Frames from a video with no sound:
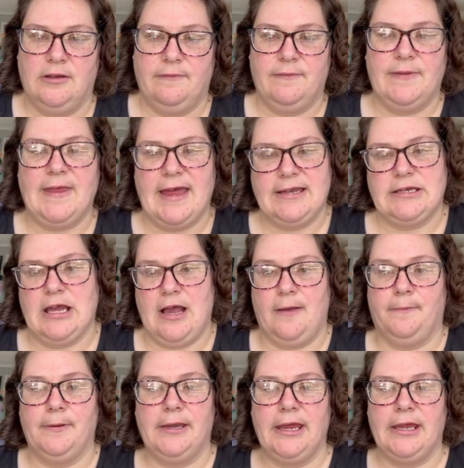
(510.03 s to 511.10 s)
for that to
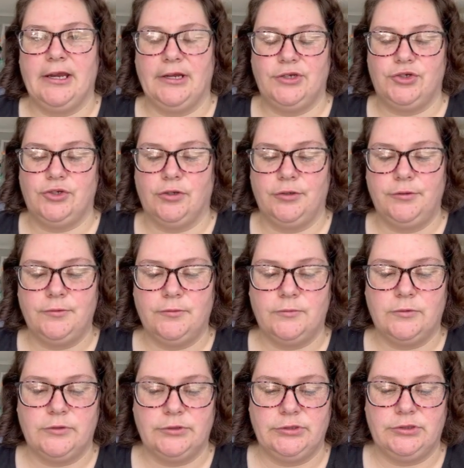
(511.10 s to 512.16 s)
happen, and I don't
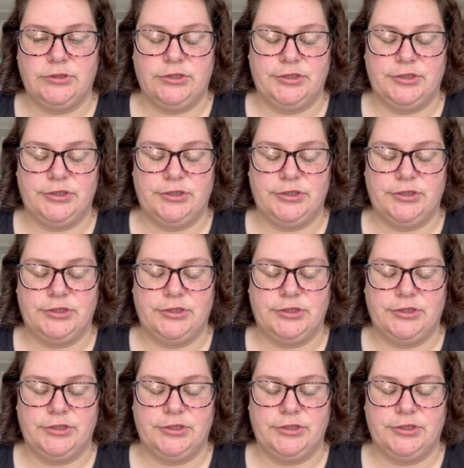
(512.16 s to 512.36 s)
want